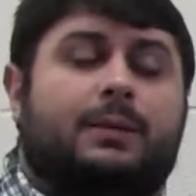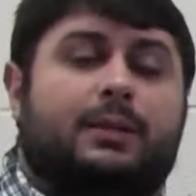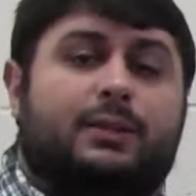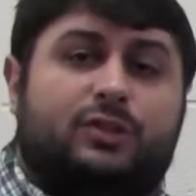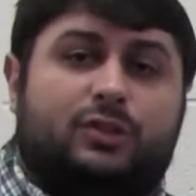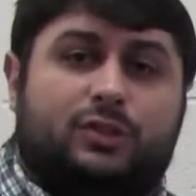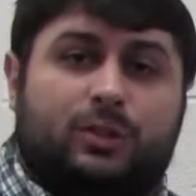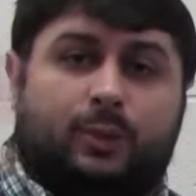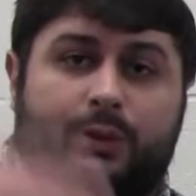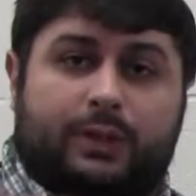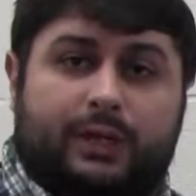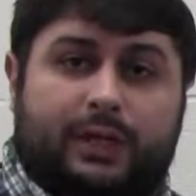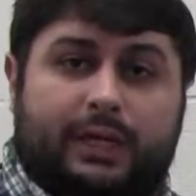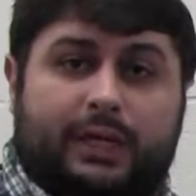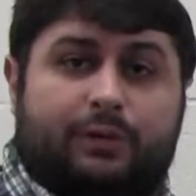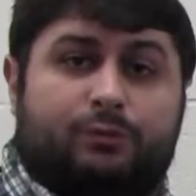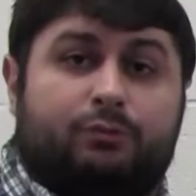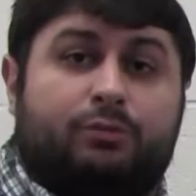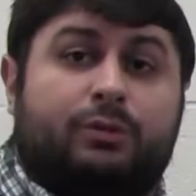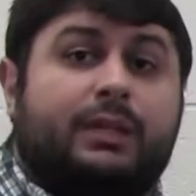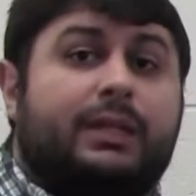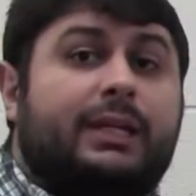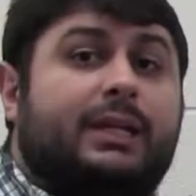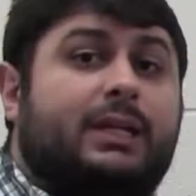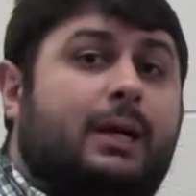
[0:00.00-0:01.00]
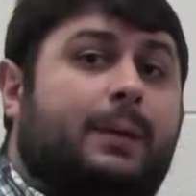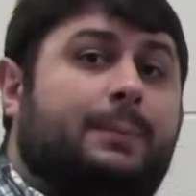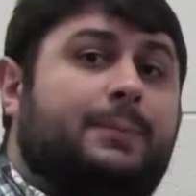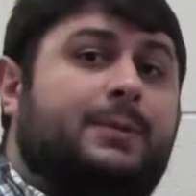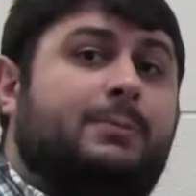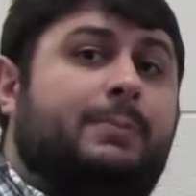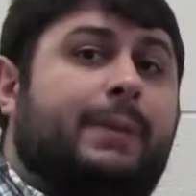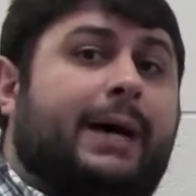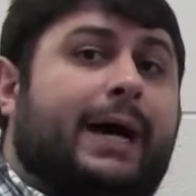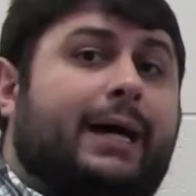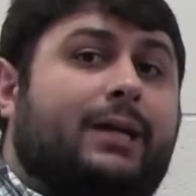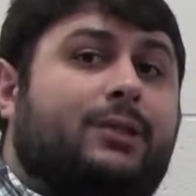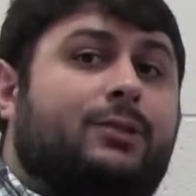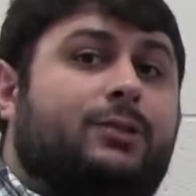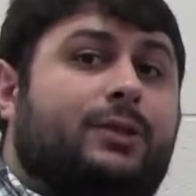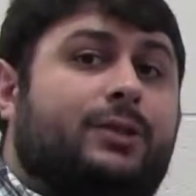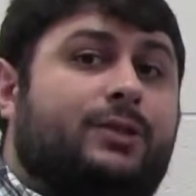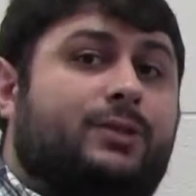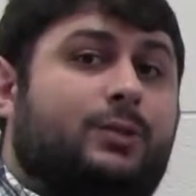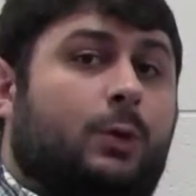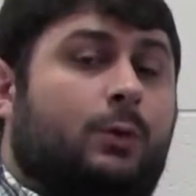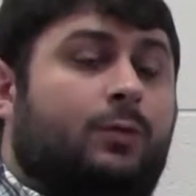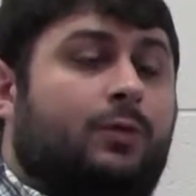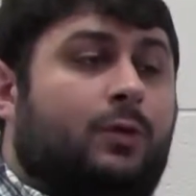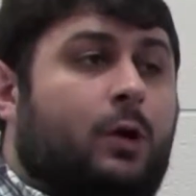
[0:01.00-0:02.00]
So it really comes back to
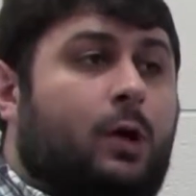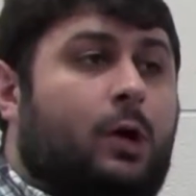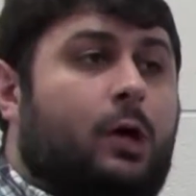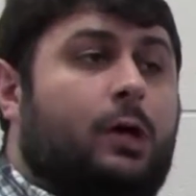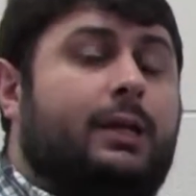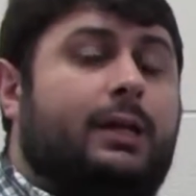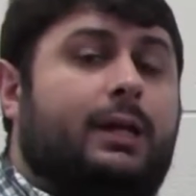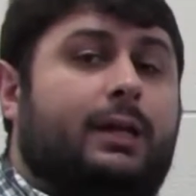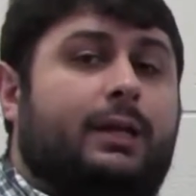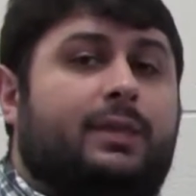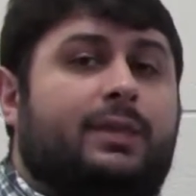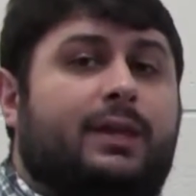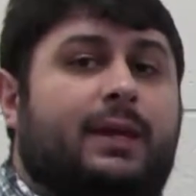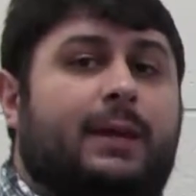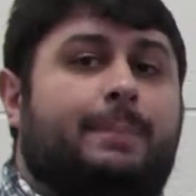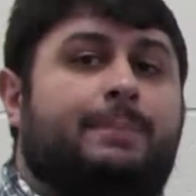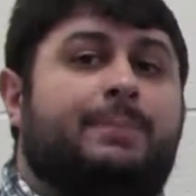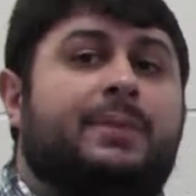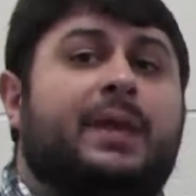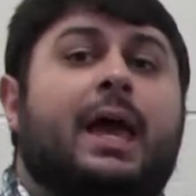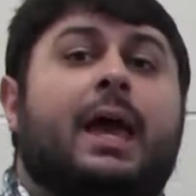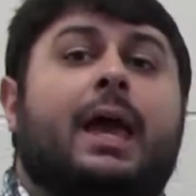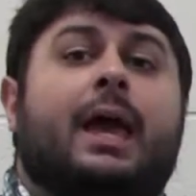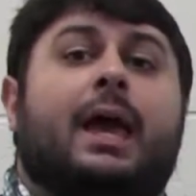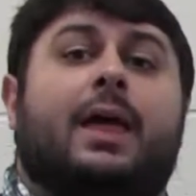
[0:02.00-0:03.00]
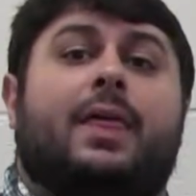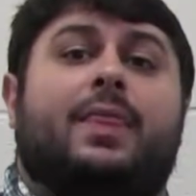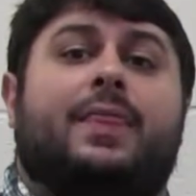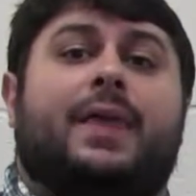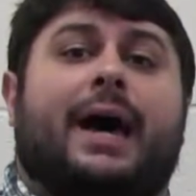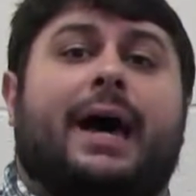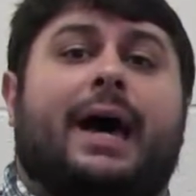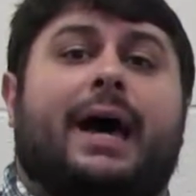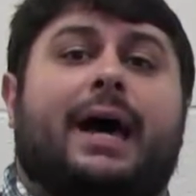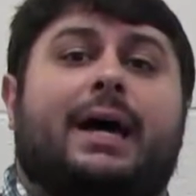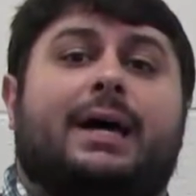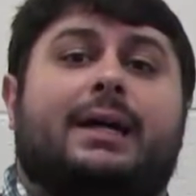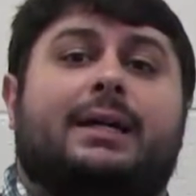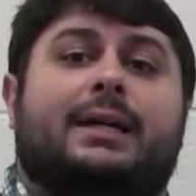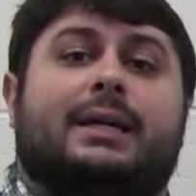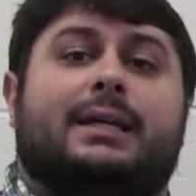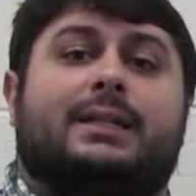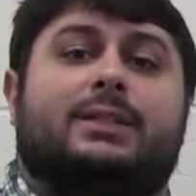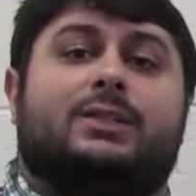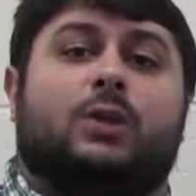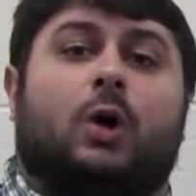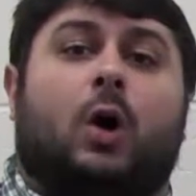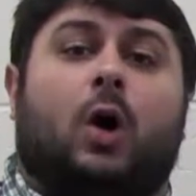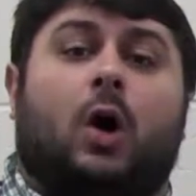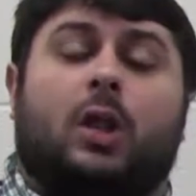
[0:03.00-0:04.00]
this overarching theme that
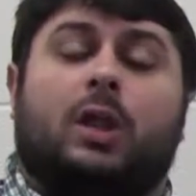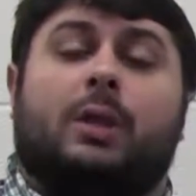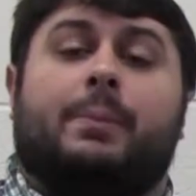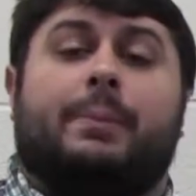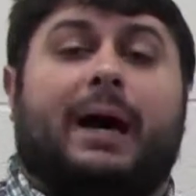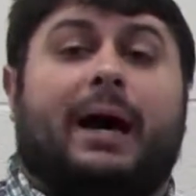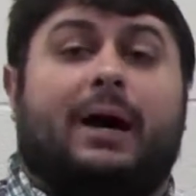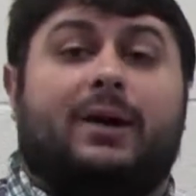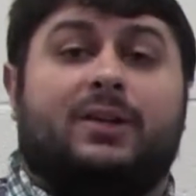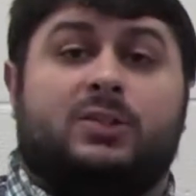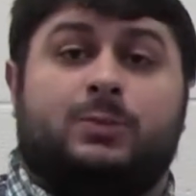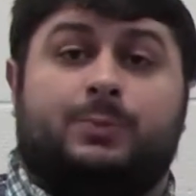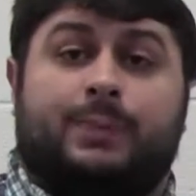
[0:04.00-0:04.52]
it's all about